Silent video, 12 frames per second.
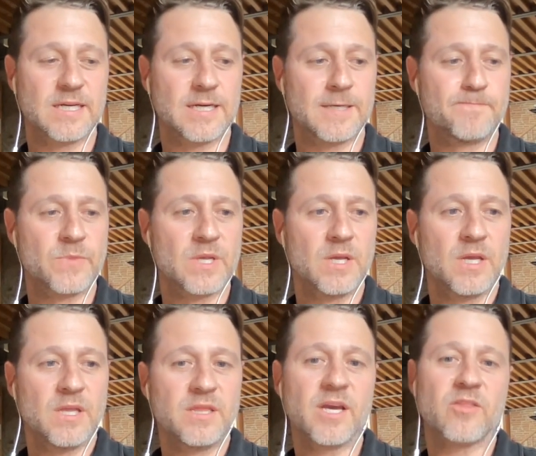
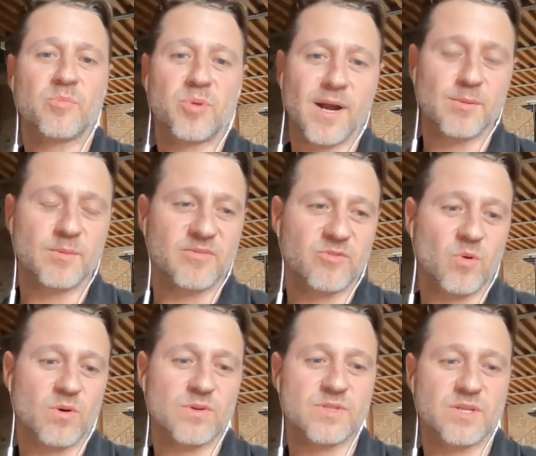The other problem, of
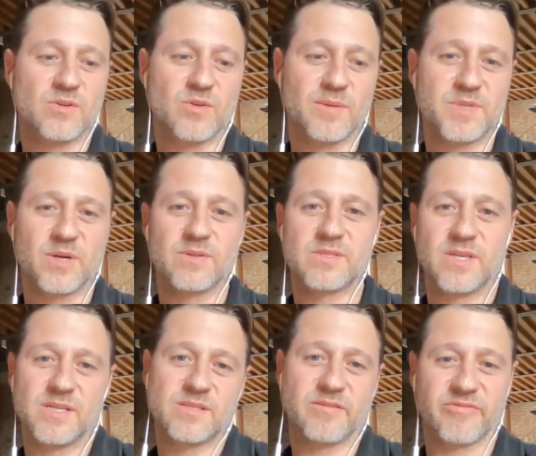course, in crypto
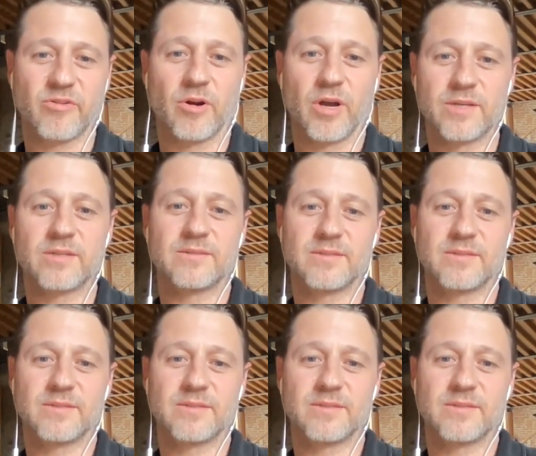is the fraud.